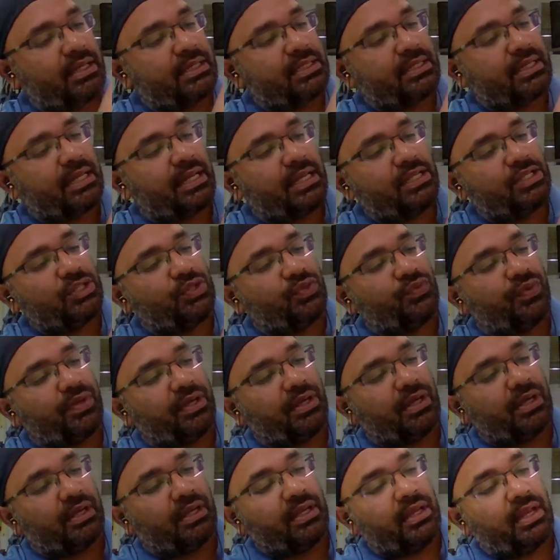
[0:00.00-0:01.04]
in
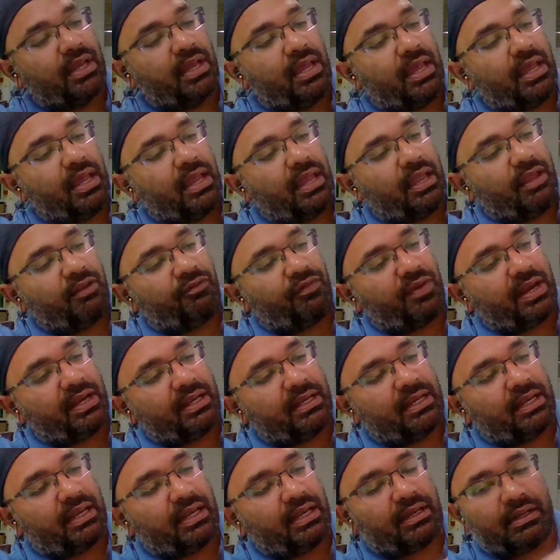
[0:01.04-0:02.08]
sphere, if I
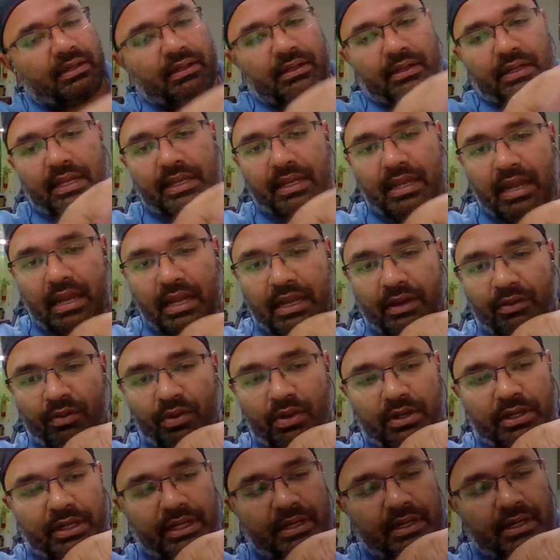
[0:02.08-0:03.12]
take, like I have
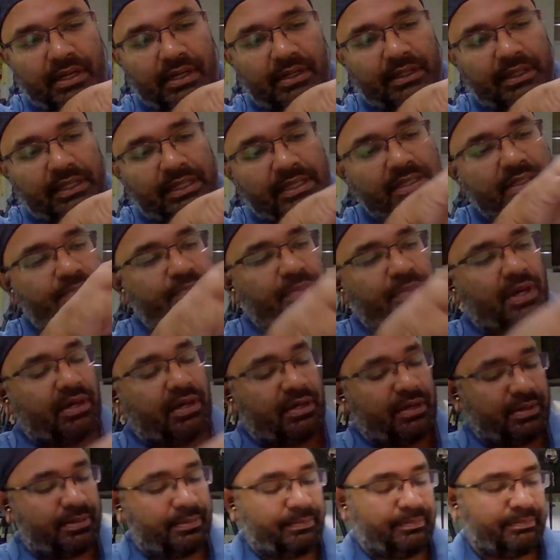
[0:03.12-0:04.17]
already cut this part,